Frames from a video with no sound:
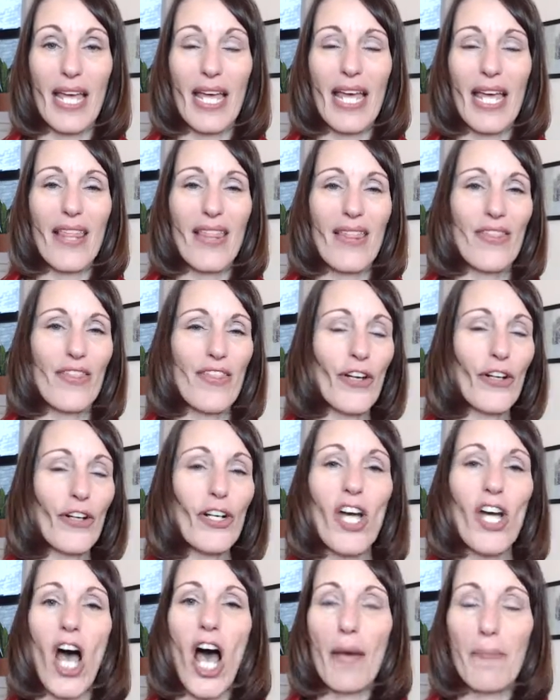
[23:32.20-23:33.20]
They're
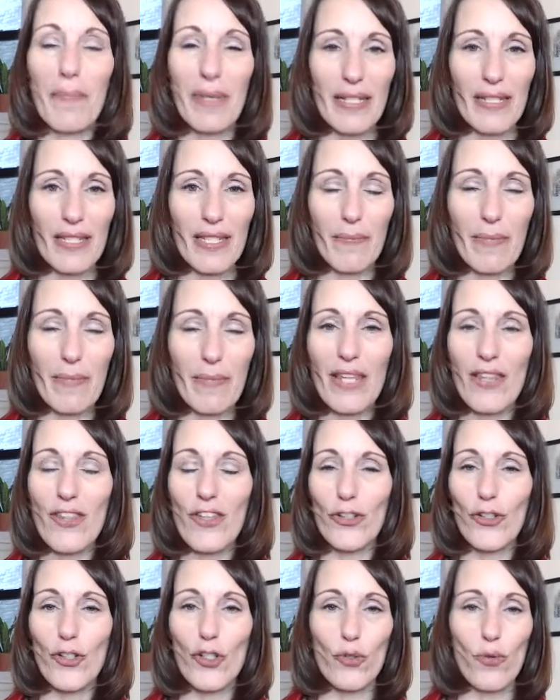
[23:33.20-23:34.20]
coming to me,
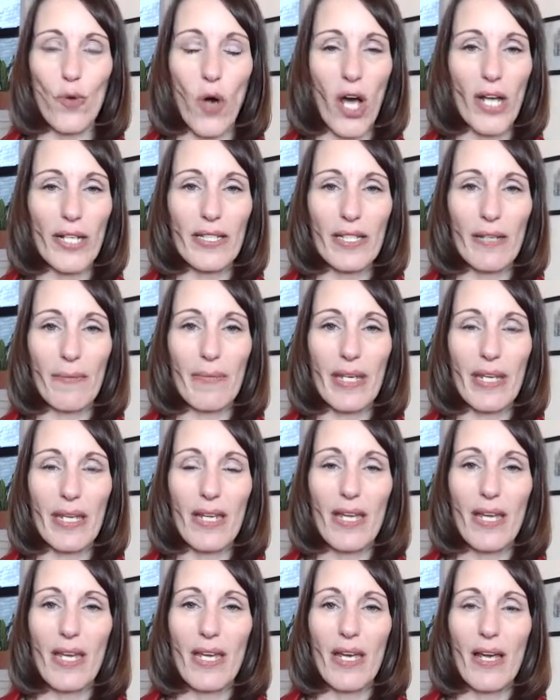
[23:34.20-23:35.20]
they're drawn to
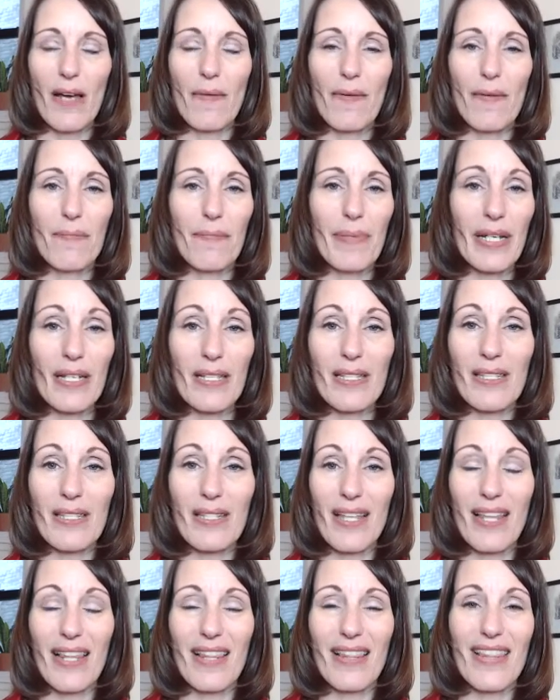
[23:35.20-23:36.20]
me because
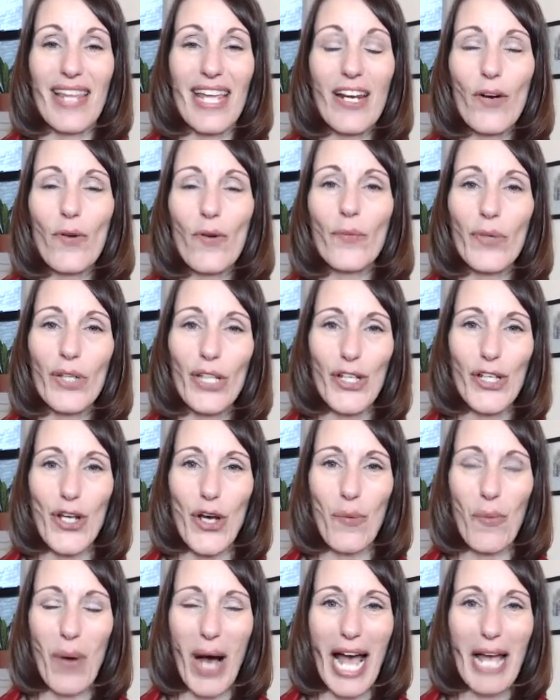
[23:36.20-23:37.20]
they don't really know
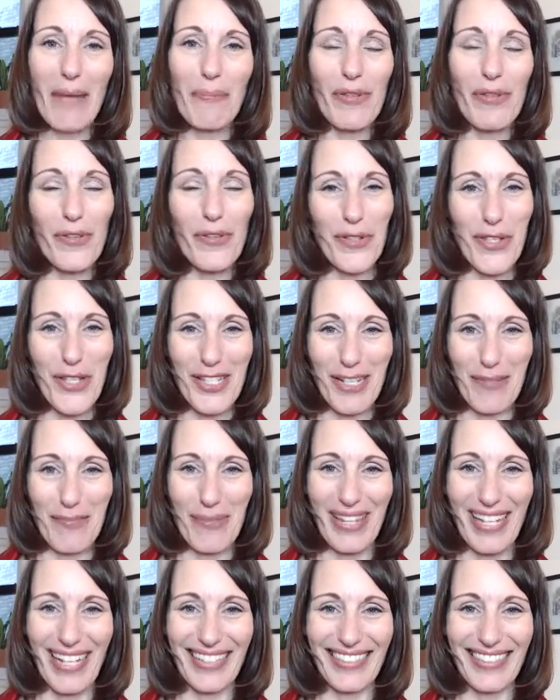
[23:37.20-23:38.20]
why, but there's something.